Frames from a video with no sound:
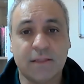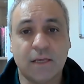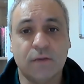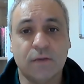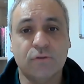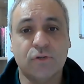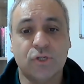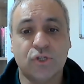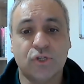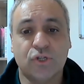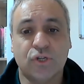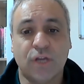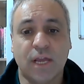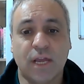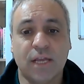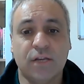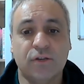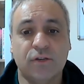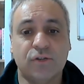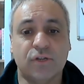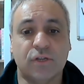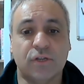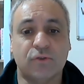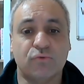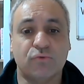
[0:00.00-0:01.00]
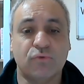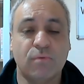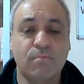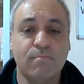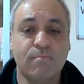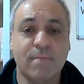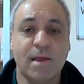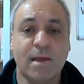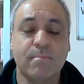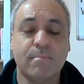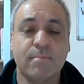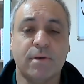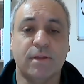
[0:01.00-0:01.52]
those changes.
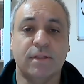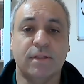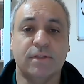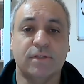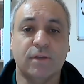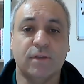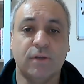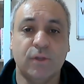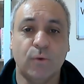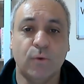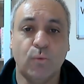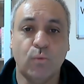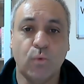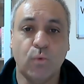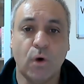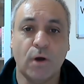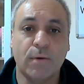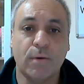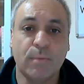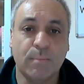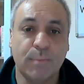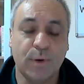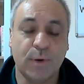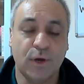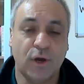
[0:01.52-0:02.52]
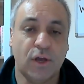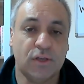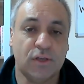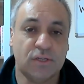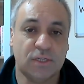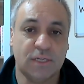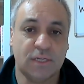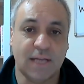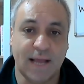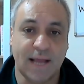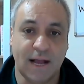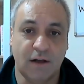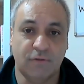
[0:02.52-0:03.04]
Remember, there's only one
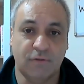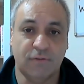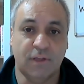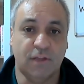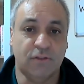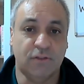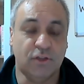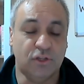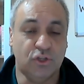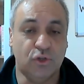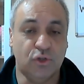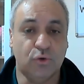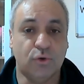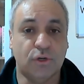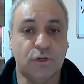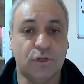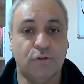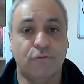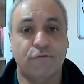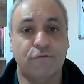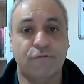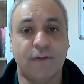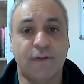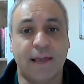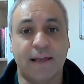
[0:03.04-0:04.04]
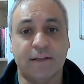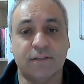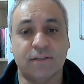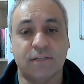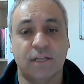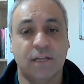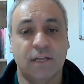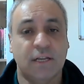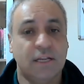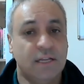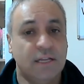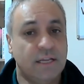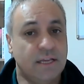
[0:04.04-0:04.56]
person out there that you can affect
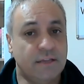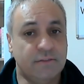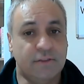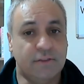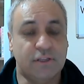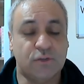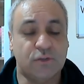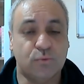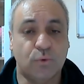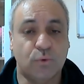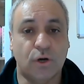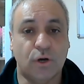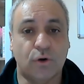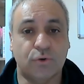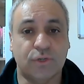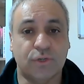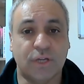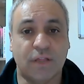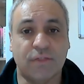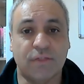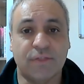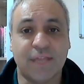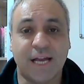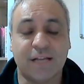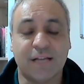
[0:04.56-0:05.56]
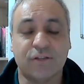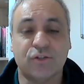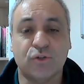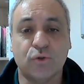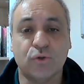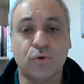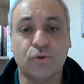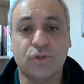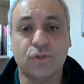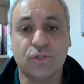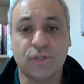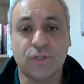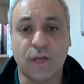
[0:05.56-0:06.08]
in this world, and that's
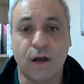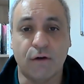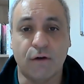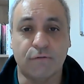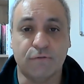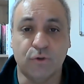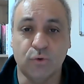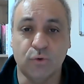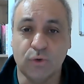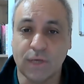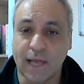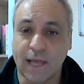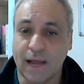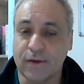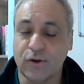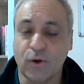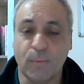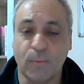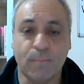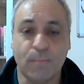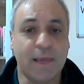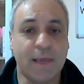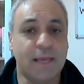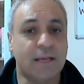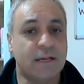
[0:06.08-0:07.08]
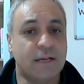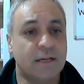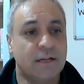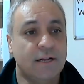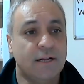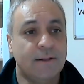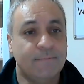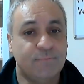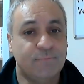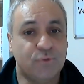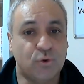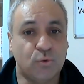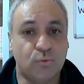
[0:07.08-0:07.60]
yourself. You cannot make
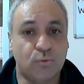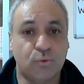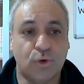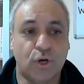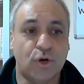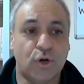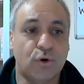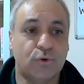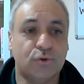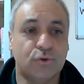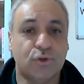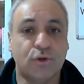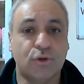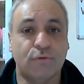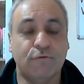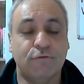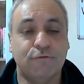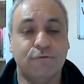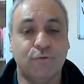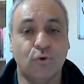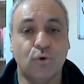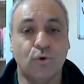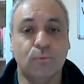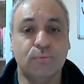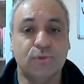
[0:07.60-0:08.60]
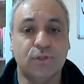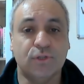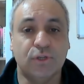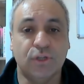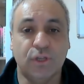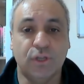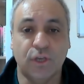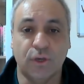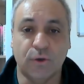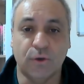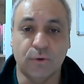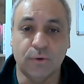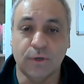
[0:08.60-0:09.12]
the world conform to
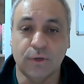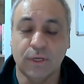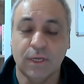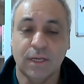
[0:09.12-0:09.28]
you,